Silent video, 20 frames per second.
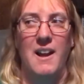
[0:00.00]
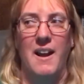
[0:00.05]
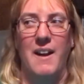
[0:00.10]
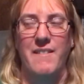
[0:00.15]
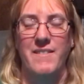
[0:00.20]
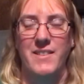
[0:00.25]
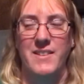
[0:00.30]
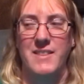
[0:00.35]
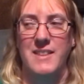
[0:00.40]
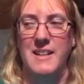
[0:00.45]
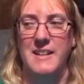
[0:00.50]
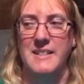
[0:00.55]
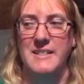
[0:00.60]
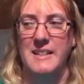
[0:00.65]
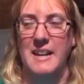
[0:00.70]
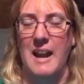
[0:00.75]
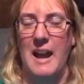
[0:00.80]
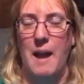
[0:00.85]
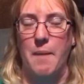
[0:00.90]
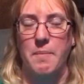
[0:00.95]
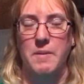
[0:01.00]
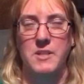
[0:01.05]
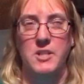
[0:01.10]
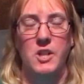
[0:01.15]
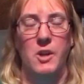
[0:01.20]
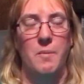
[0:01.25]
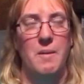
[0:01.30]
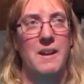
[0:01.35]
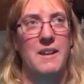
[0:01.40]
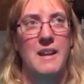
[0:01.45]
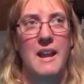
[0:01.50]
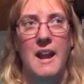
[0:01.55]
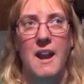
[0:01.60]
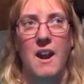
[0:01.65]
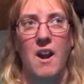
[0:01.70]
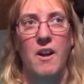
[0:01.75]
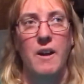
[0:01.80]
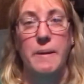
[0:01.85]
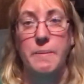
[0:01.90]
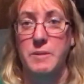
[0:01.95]
of the things that happened to him, and they
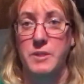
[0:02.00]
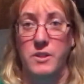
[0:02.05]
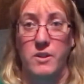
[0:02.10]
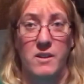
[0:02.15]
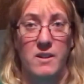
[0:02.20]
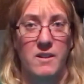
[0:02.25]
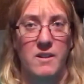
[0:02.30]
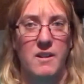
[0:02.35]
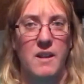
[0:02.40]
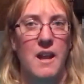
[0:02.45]
are absurd,